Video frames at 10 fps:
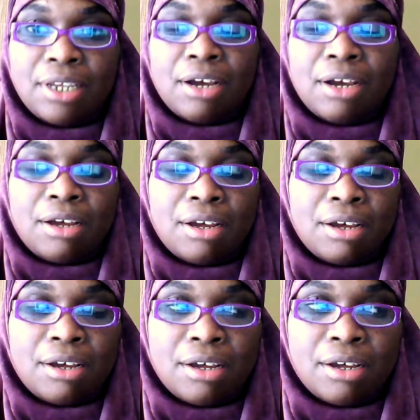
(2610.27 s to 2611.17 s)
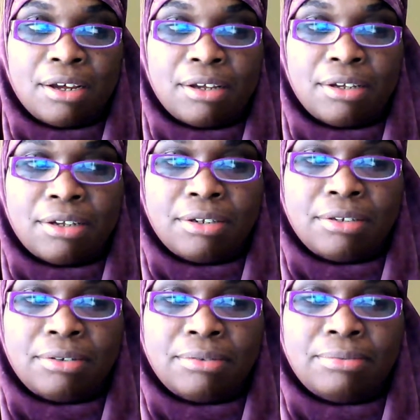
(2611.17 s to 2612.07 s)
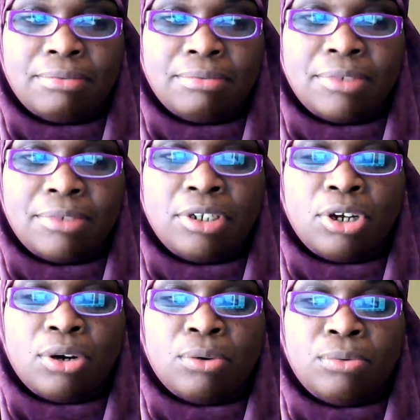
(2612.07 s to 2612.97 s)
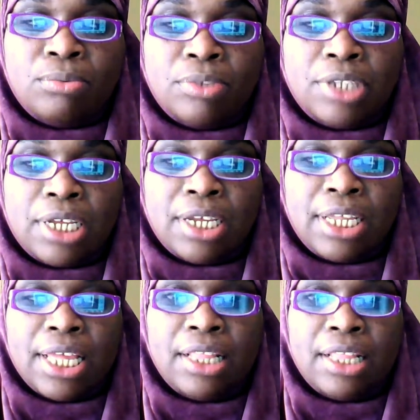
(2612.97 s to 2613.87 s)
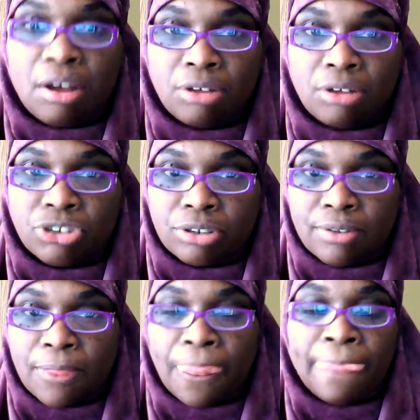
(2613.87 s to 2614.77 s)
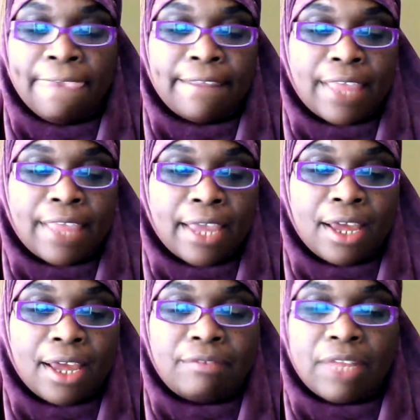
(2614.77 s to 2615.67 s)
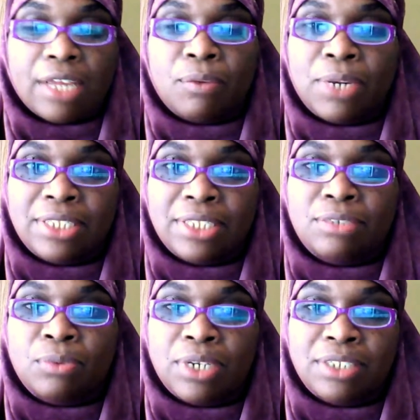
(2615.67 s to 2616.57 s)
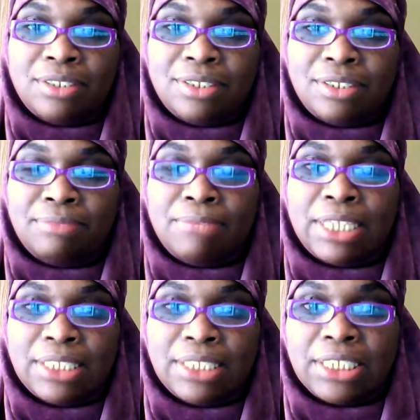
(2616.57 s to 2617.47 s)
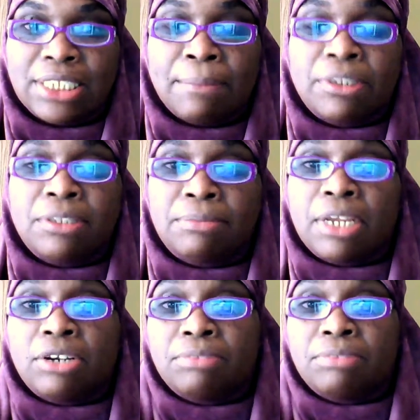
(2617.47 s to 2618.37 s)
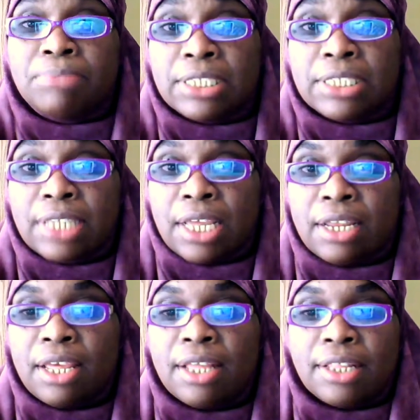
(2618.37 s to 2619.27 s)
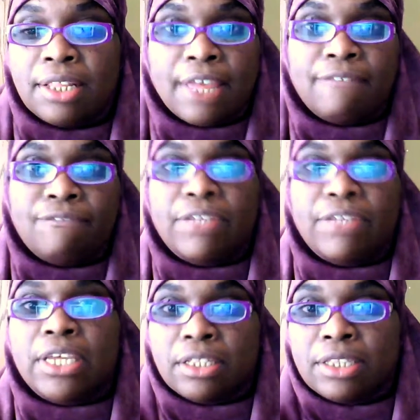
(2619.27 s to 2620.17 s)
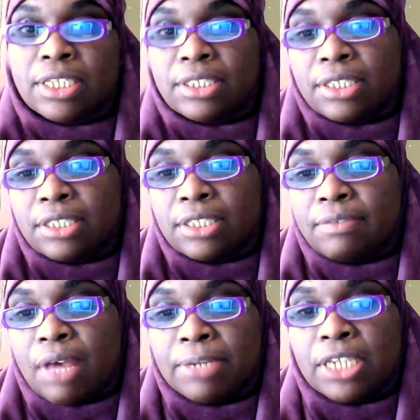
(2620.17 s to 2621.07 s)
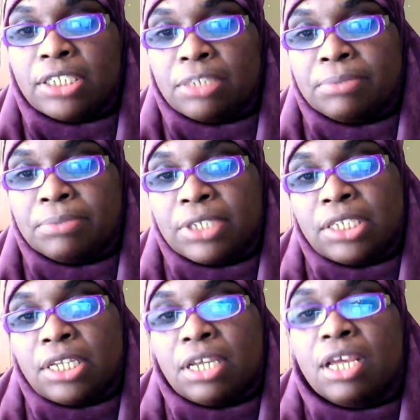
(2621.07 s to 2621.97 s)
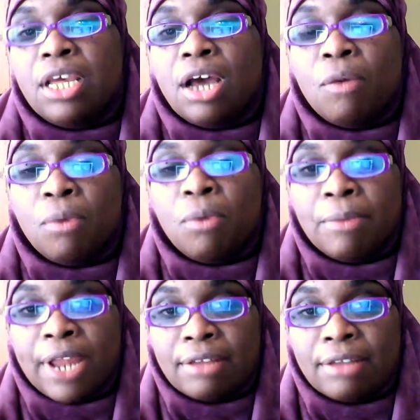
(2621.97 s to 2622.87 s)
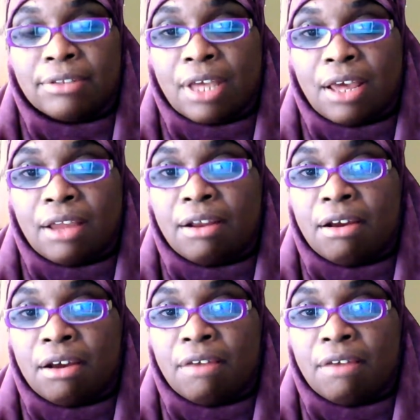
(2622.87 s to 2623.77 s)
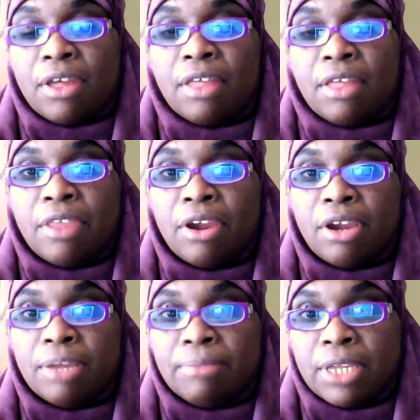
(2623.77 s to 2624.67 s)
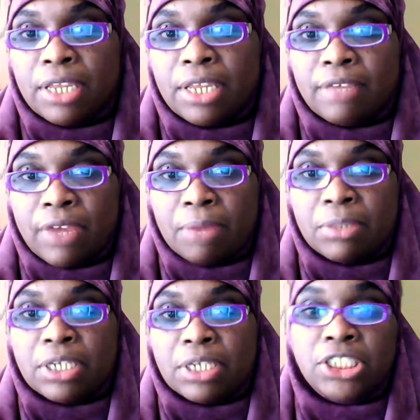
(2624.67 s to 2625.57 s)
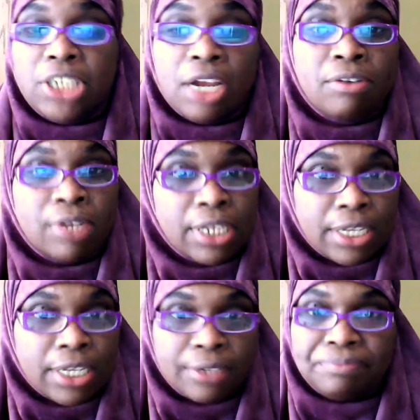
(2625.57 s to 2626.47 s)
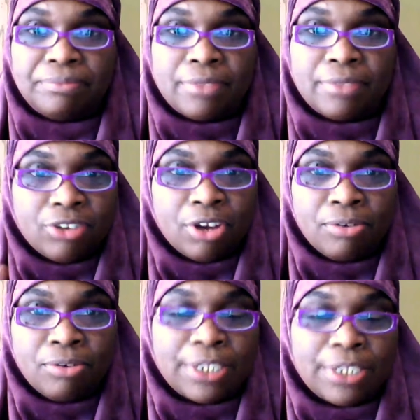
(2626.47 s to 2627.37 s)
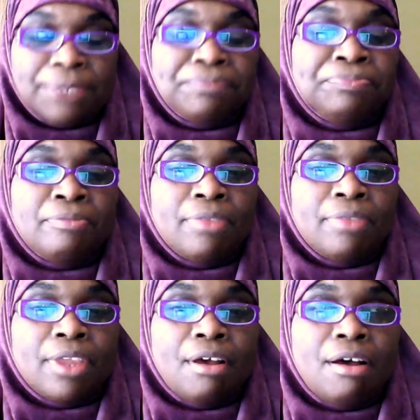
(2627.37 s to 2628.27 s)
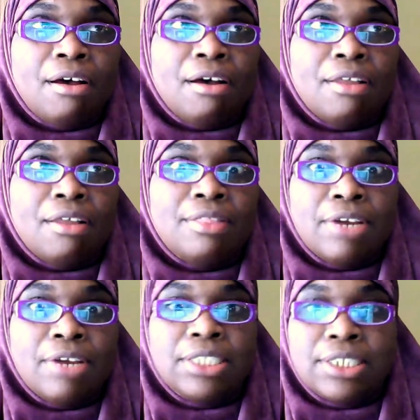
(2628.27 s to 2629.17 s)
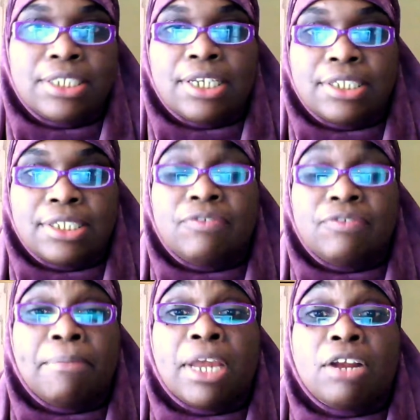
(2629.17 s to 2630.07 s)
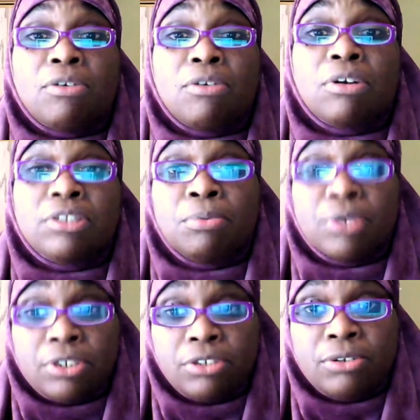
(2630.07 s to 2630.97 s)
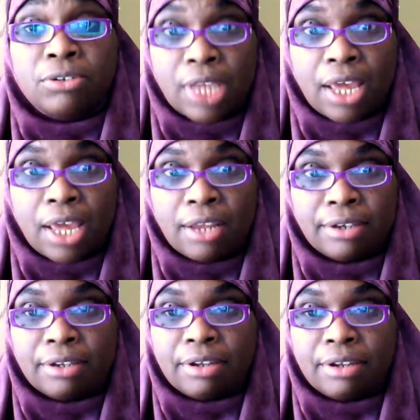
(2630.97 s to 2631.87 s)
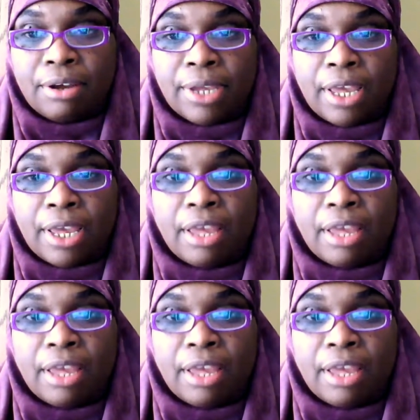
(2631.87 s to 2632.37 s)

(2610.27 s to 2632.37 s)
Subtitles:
Uh, uh, uh, uh, like in the culture that kind of like what is the messaging that Muslim men are being sent that they feel this sense of obligation to protecting a woman outside of their immediate family? Because generally, there isn't a tendency for men across the board to do that. Okay.